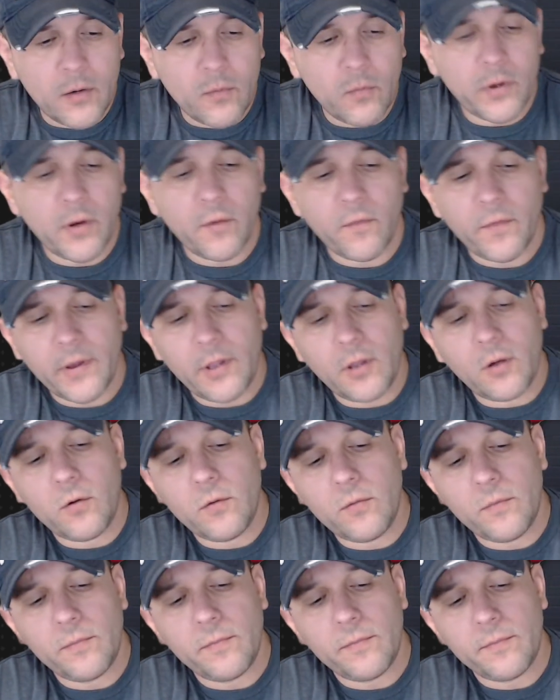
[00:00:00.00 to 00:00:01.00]
with a
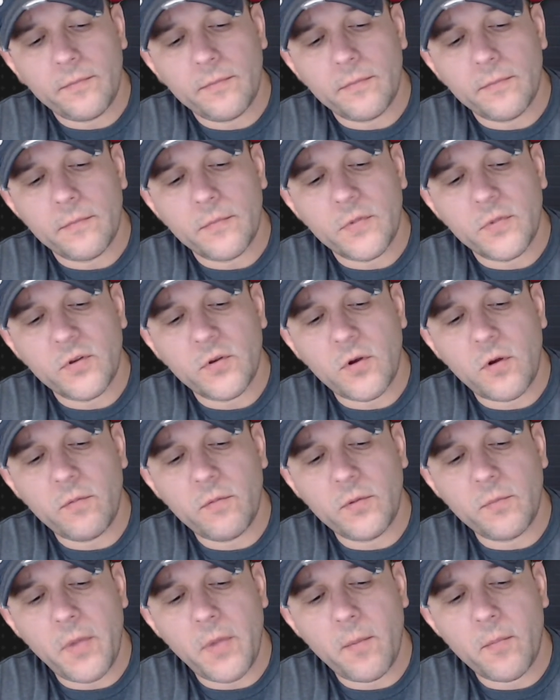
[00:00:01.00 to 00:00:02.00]
fellow
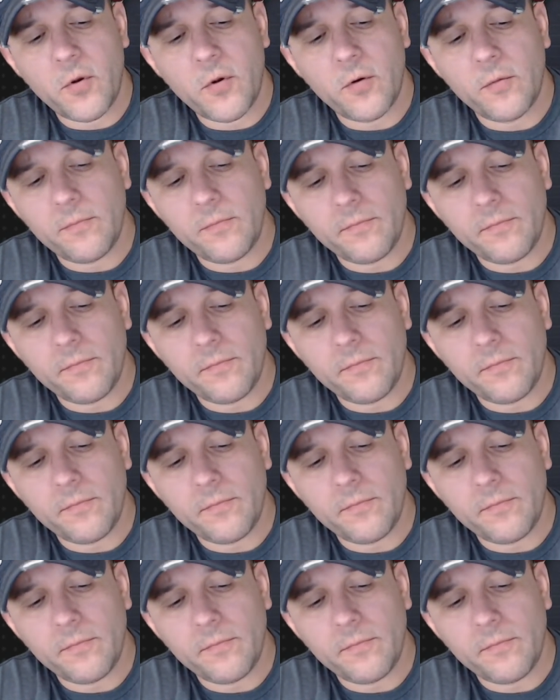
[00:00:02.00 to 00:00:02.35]
service member.